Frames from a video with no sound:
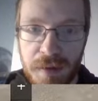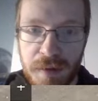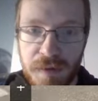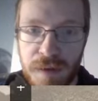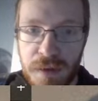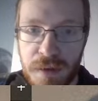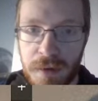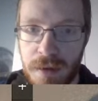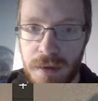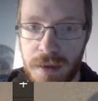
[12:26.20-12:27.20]
feel
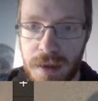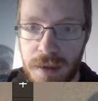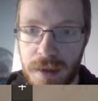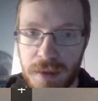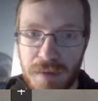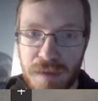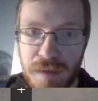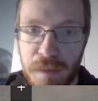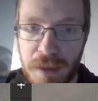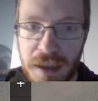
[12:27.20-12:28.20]
doesn't feel
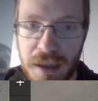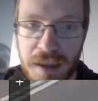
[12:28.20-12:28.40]
particularly